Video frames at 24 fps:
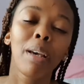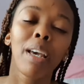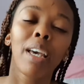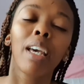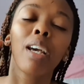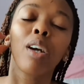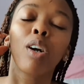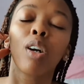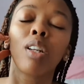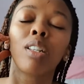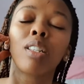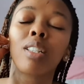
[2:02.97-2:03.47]

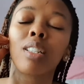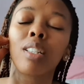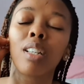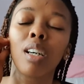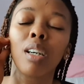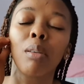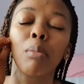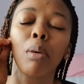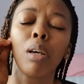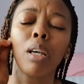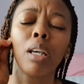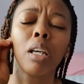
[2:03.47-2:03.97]
hair got stuck
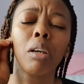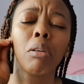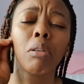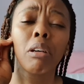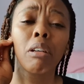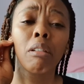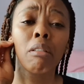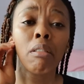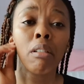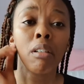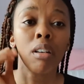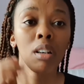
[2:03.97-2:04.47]
in my
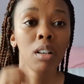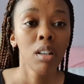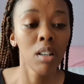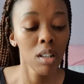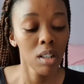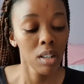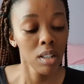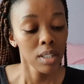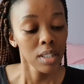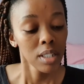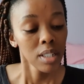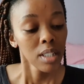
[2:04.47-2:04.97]
earring.
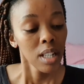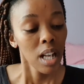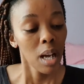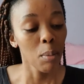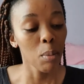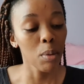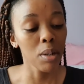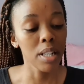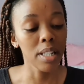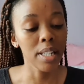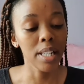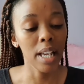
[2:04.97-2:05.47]
I'm
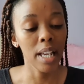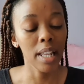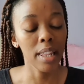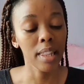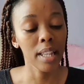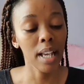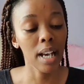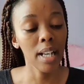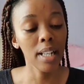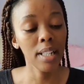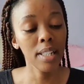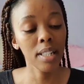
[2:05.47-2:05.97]
going to take
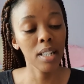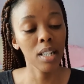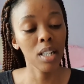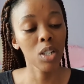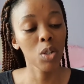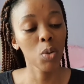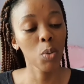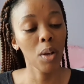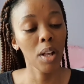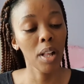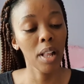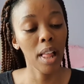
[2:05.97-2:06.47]
that
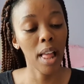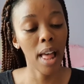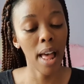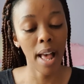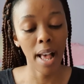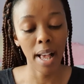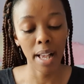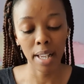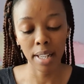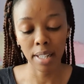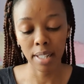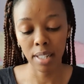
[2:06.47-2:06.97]
as well
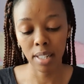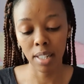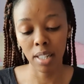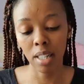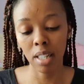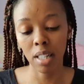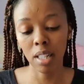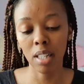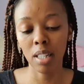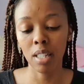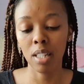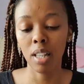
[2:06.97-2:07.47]
as
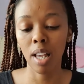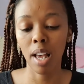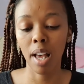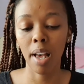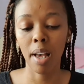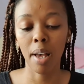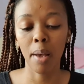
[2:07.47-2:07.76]
these